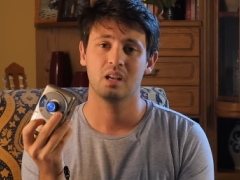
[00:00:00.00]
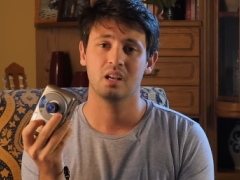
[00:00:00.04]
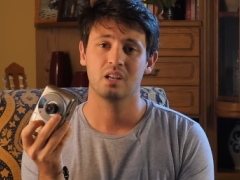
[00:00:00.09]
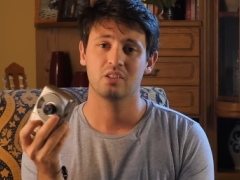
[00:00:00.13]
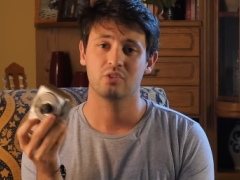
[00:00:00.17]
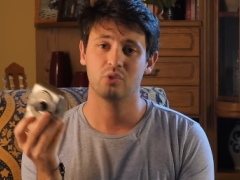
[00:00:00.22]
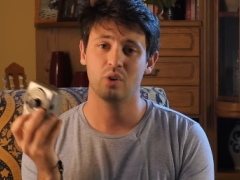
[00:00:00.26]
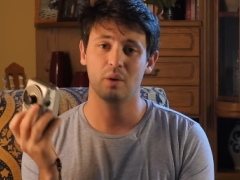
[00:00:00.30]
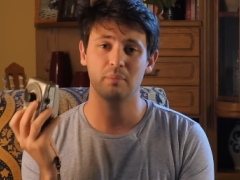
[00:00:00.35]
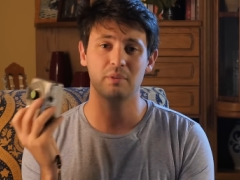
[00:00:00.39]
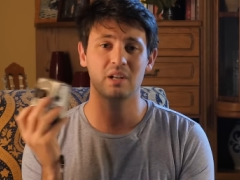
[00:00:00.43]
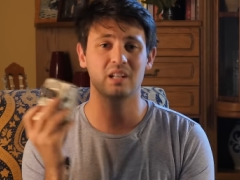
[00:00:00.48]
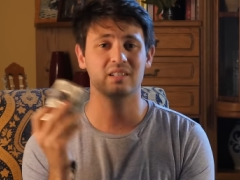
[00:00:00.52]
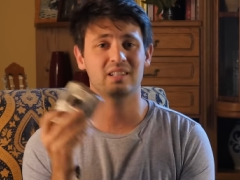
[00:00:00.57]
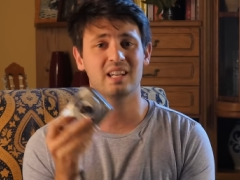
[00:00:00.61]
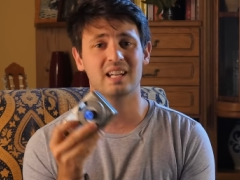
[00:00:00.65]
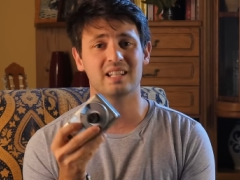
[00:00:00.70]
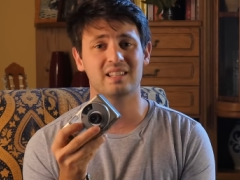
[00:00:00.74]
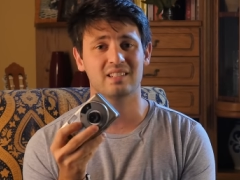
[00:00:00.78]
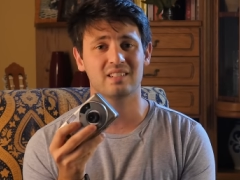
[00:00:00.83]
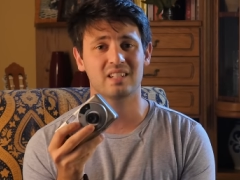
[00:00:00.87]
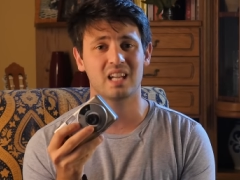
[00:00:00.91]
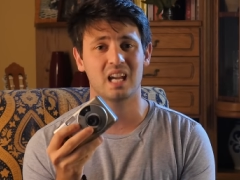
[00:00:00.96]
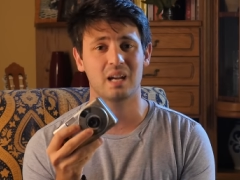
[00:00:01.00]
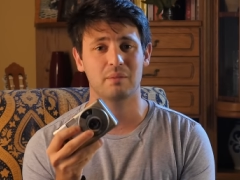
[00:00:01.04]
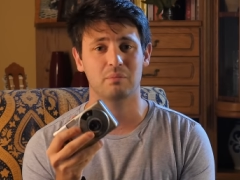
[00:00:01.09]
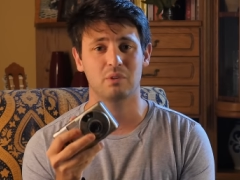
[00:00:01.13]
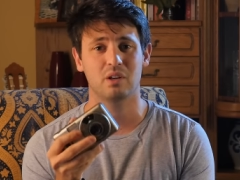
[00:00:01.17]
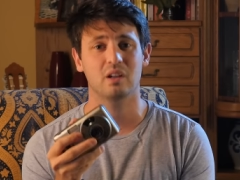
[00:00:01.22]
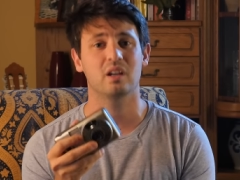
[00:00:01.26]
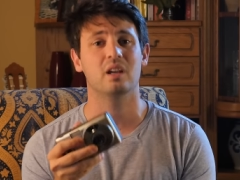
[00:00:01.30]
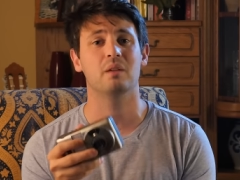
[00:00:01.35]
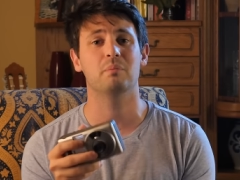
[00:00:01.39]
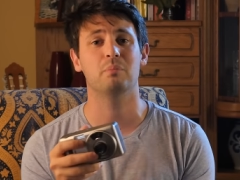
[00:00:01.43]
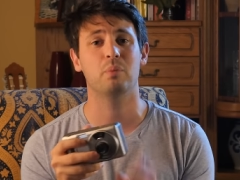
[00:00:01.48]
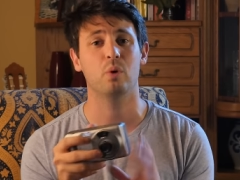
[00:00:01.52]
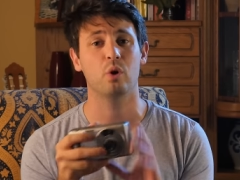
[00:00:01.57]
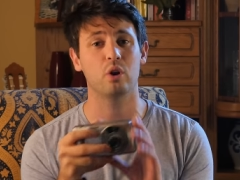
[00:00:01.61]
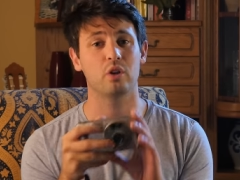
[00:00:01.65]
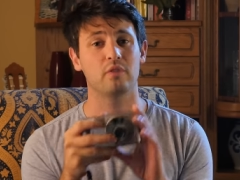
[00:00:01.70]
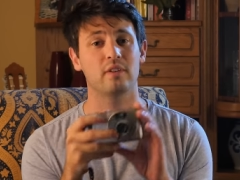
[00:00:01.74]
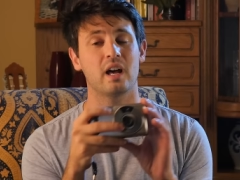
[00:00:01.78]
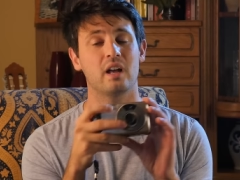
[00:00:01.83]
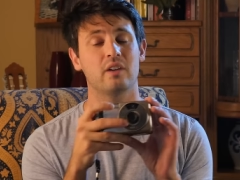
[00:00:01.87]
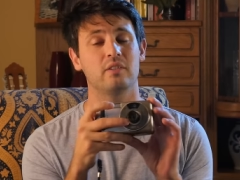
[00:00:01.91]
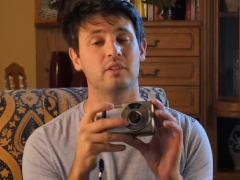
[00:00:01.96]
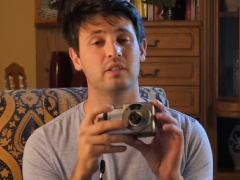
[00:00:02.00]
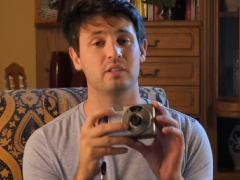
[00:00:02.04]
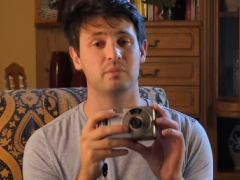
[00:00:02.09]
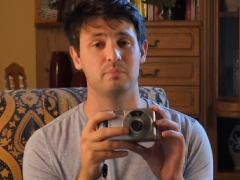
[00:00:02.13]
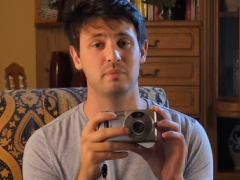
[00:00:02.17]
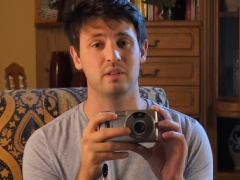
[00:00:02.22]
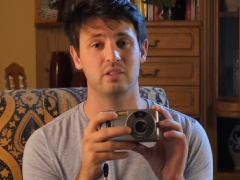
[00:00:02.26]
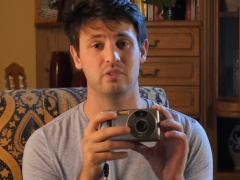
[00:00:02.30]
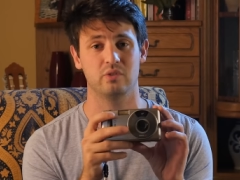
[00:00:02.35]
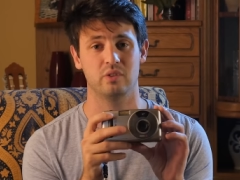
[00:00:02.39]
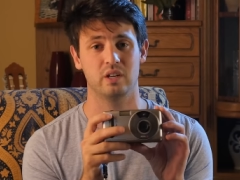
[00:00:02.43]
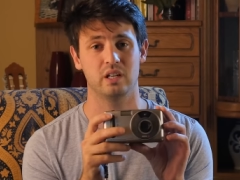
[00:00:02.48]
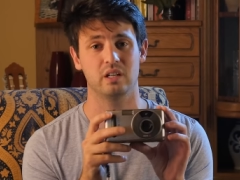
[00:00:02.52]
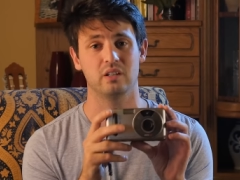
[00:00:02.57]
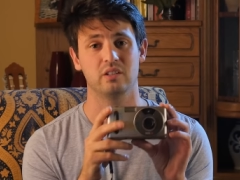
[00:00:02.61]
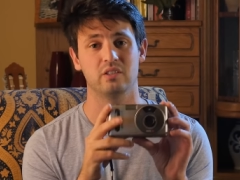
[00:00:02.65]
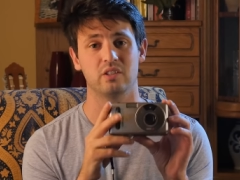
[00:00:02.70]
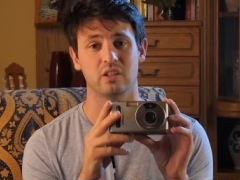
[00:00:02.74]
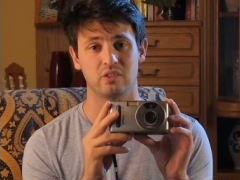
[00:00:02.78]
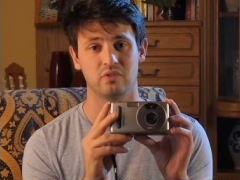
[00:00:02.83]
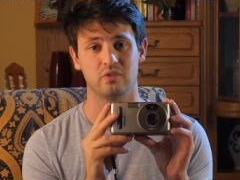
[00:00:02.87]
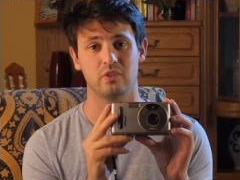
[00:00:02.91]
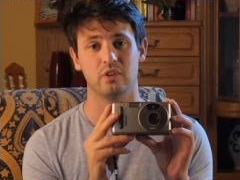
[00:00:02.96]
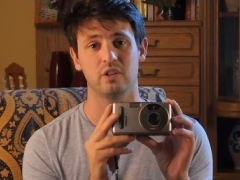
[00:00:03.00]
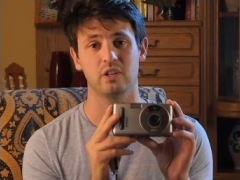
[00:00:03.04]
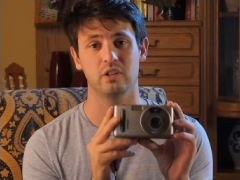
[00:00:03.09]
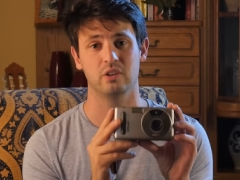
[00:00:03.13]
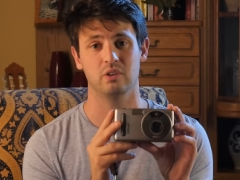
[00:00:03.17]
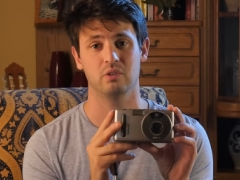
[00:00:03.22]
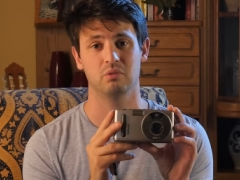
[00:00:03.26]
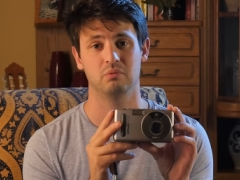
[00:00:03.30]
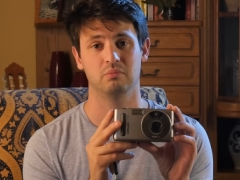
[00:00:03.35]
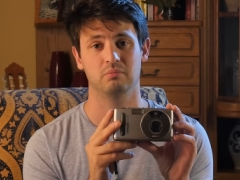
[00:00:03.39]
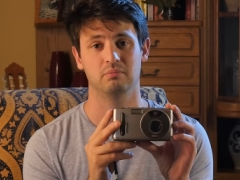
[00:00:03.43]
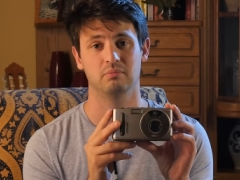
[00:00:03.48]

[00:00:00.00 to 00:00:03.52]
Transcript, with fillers: So I'm gonna take this camera and put it out of its misery just for you.